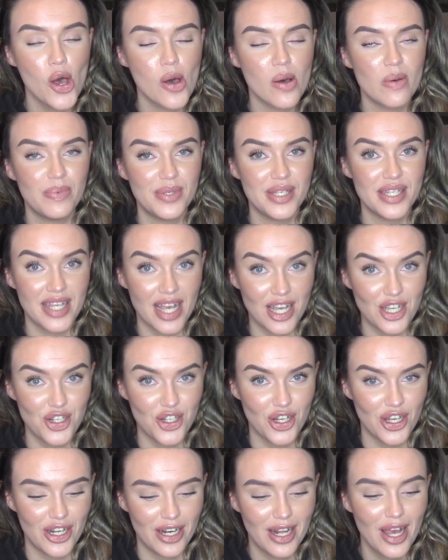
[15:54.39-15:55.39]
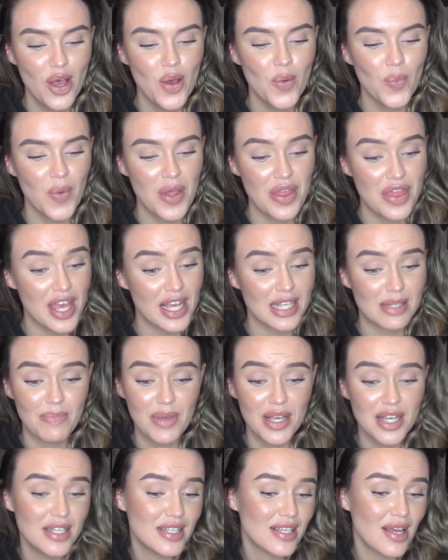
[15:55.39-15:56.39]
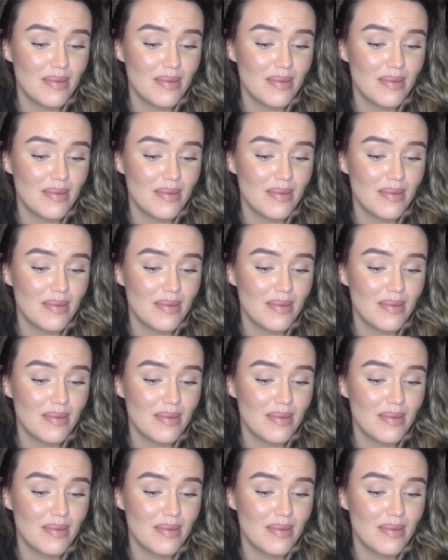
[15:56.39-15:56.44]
obsession with this, because